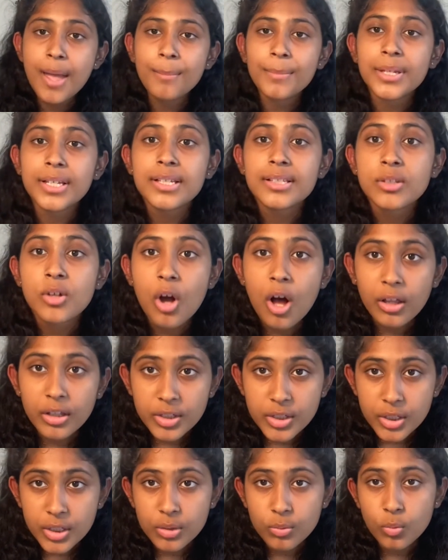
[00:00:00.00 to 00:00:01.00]
because
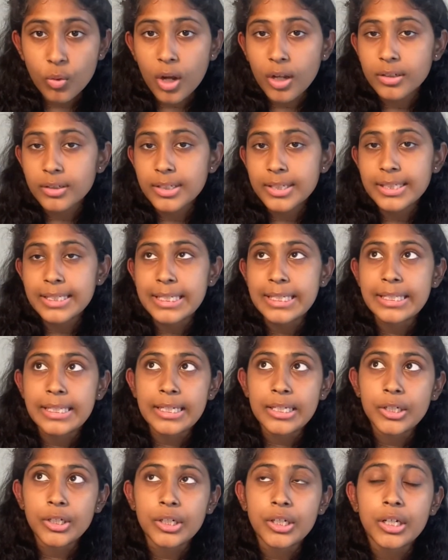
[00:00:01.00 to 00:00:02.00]
colleges want to see
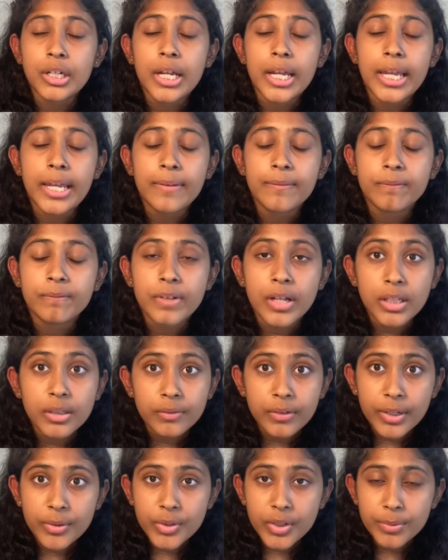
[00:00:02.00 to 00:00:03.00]
that you're a
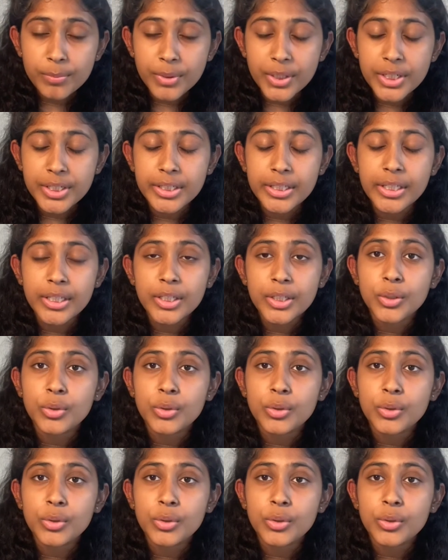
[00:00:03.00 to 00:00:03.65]
well-rounded person.